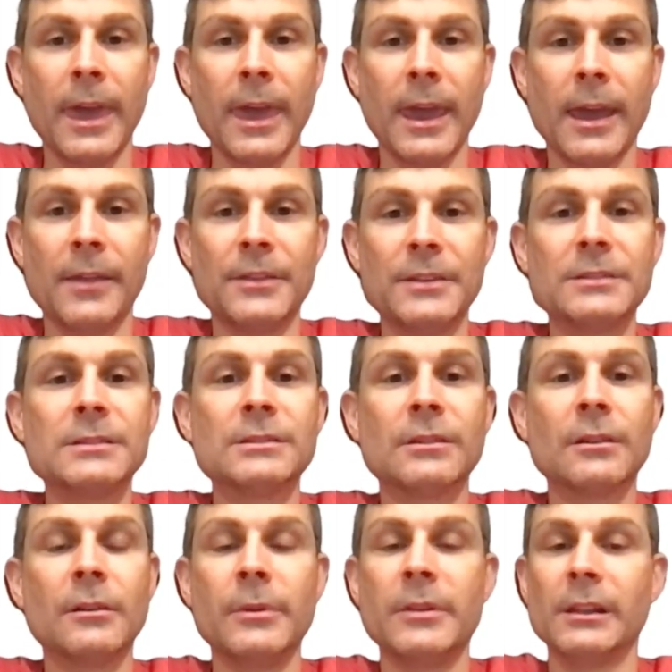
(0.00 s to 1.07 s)
And this is
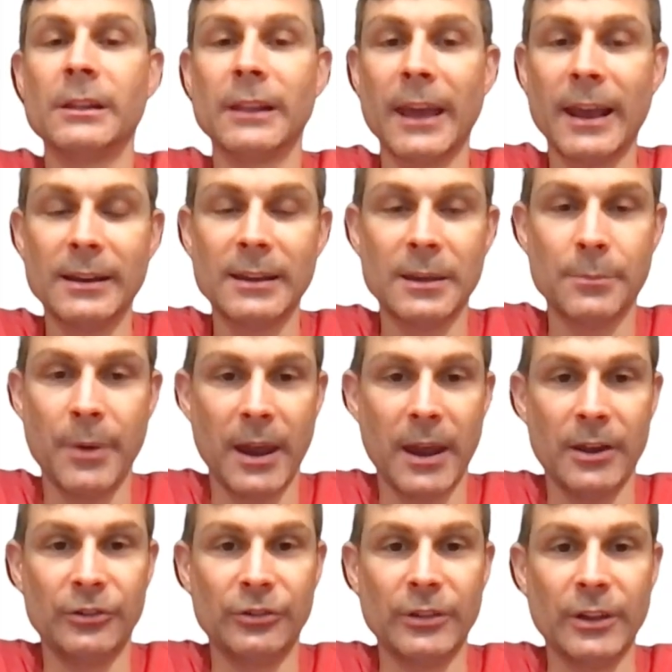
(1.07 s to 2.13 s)
going to be the landing
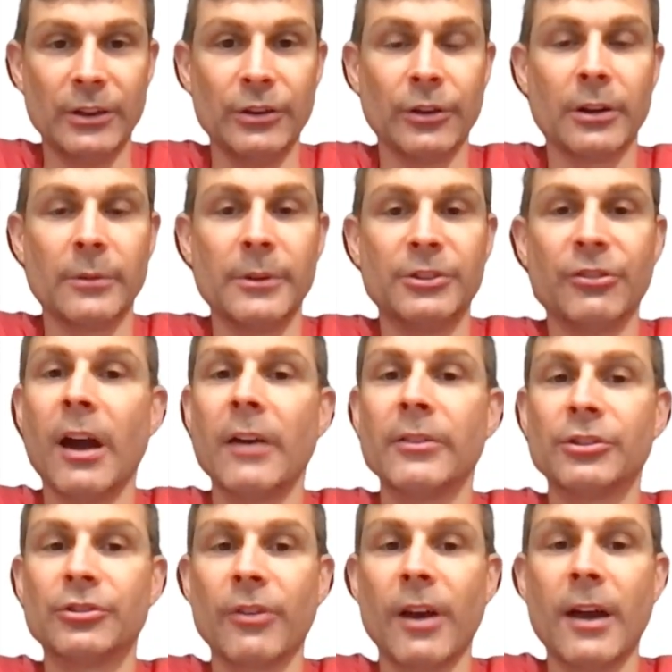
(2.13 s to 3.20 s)
page that you're going to be
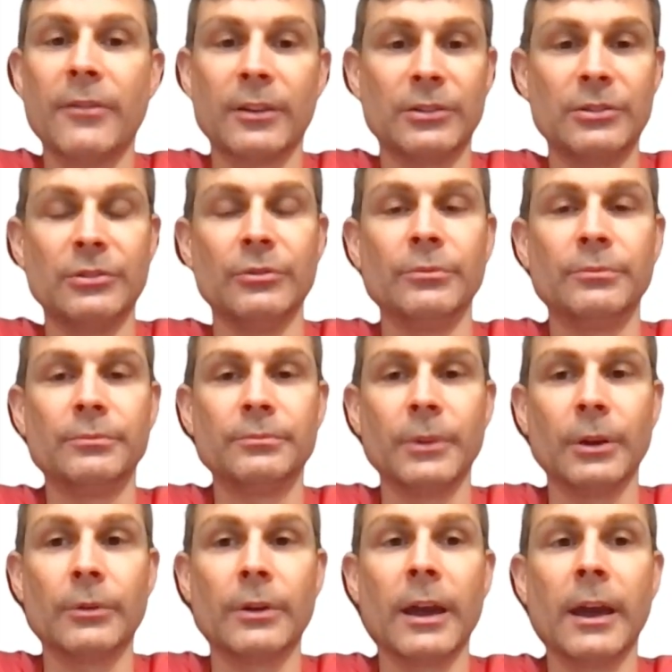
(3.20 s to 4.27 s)
driving traffic to.
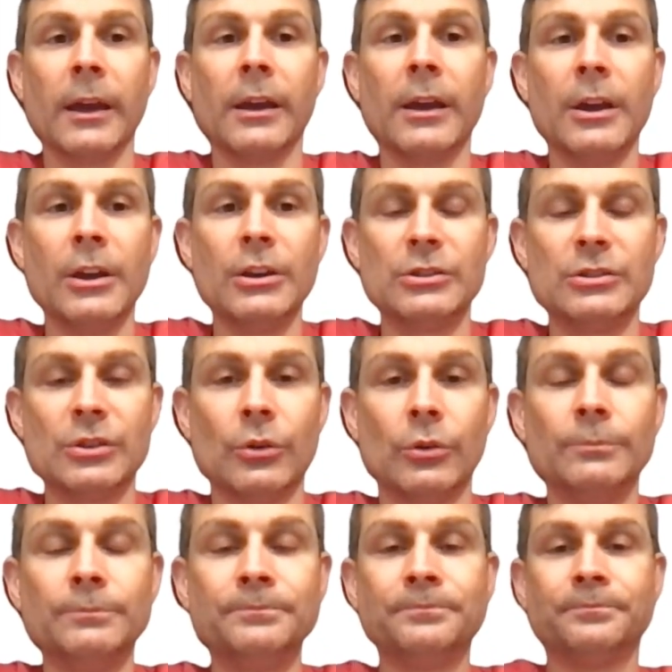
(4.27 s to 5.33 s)
Okay,
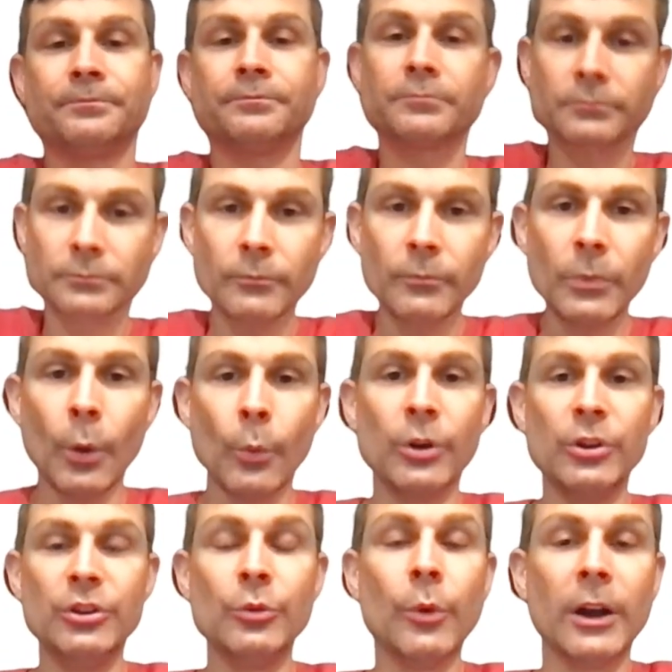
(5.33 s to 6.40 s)
so
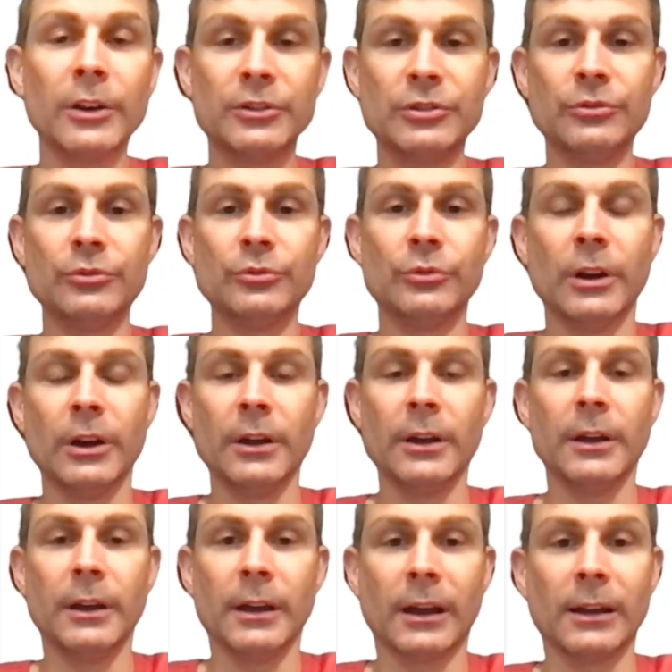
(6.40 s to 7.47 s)
when you want to
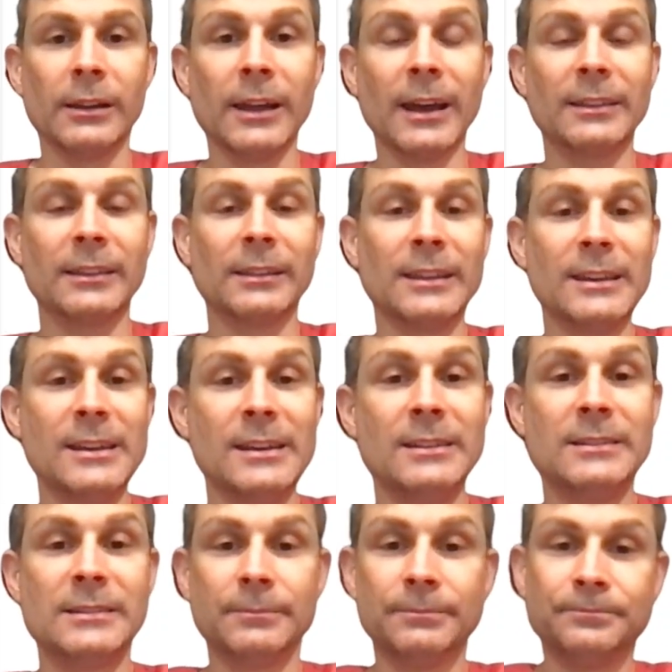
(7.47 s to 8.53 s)
collect
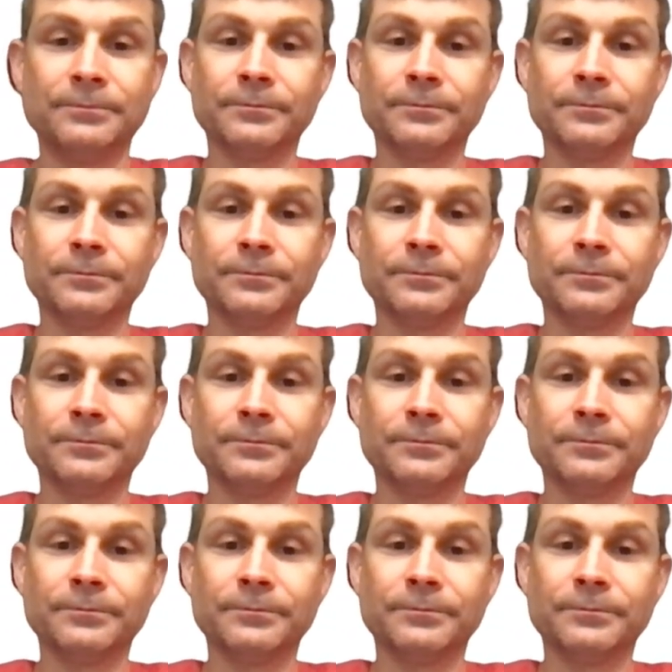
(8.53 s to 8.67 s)
leads